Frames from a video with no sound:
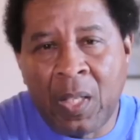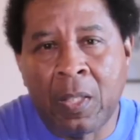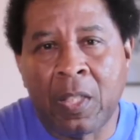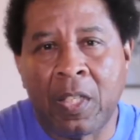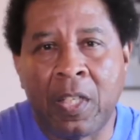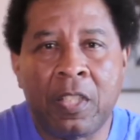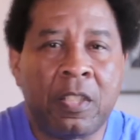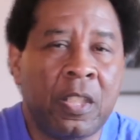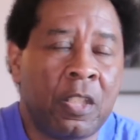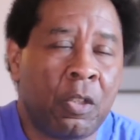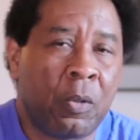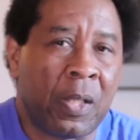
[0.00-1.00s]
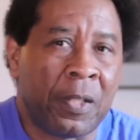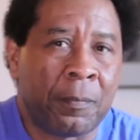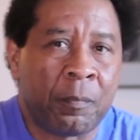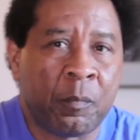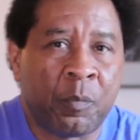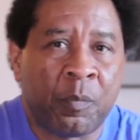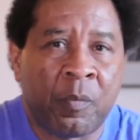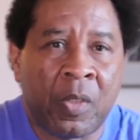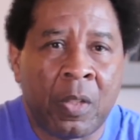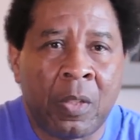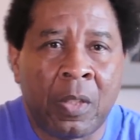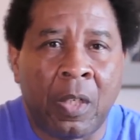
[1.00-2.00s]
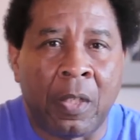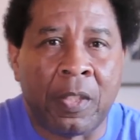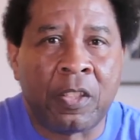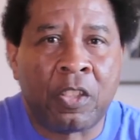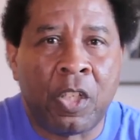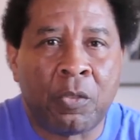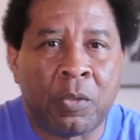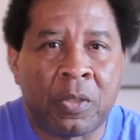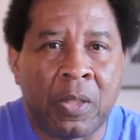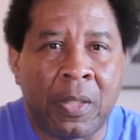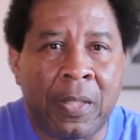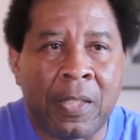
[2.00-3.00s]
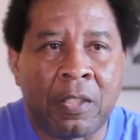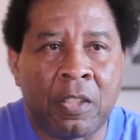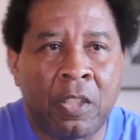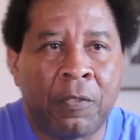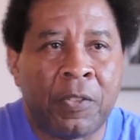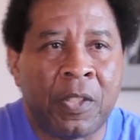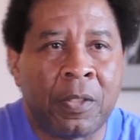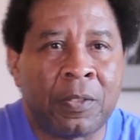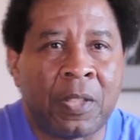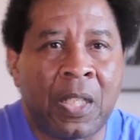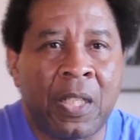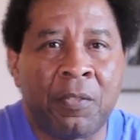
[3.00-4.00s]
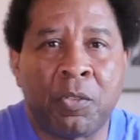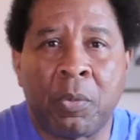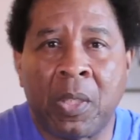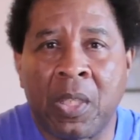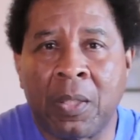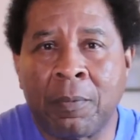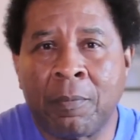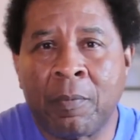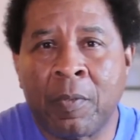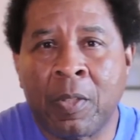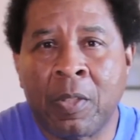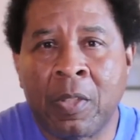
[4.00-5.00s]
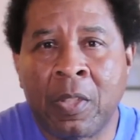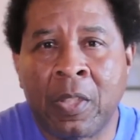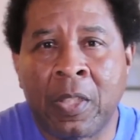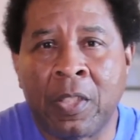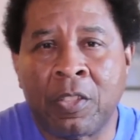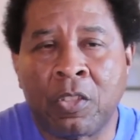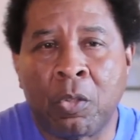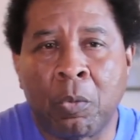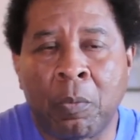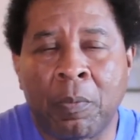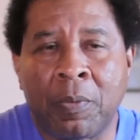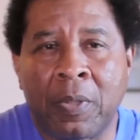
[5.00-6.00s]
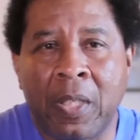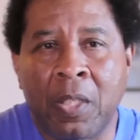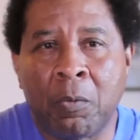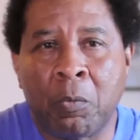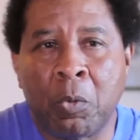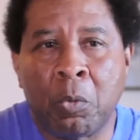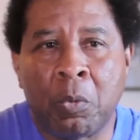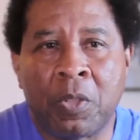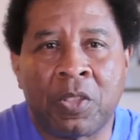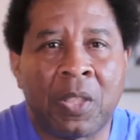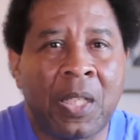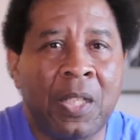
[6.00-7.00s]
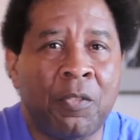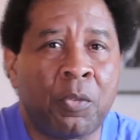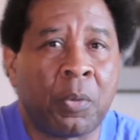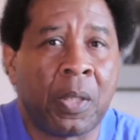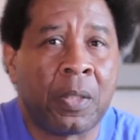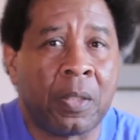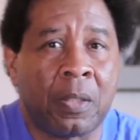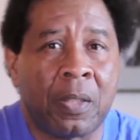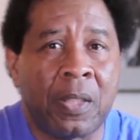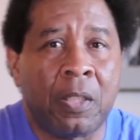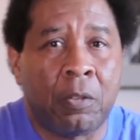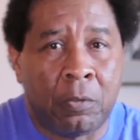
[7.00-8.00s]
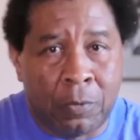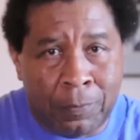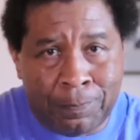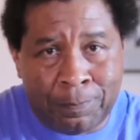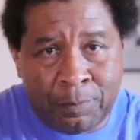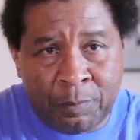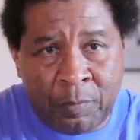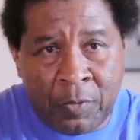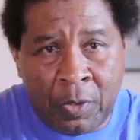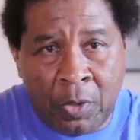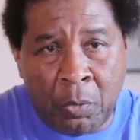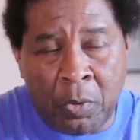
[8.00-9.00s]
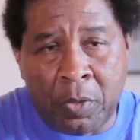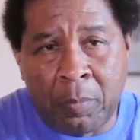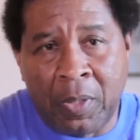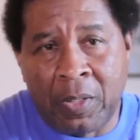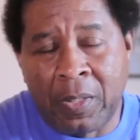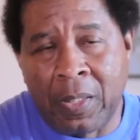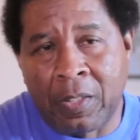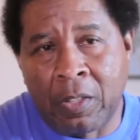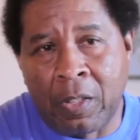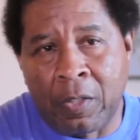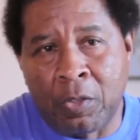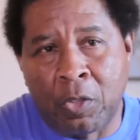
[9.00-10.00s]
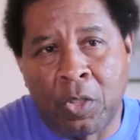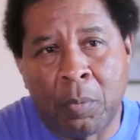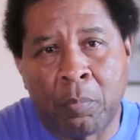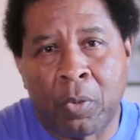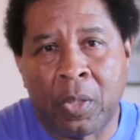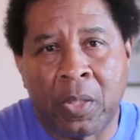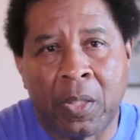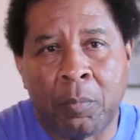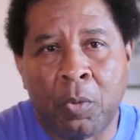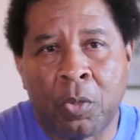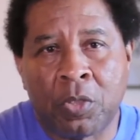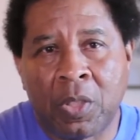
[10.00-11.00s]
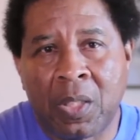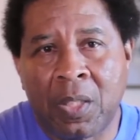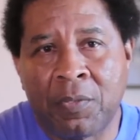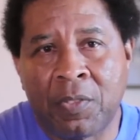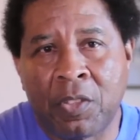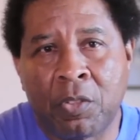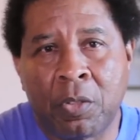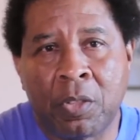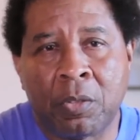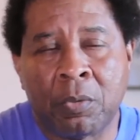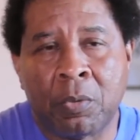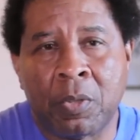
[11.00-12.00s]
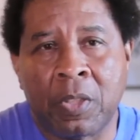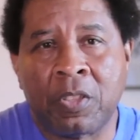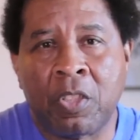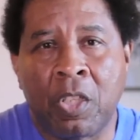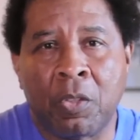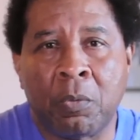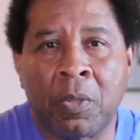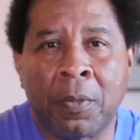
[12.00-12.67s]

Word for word: In 1808, uh, this country said that's enough of the slave trade. And so they ruled the slave trade illegal, which meant that uh, you couldn't bring any more slaves into this, this country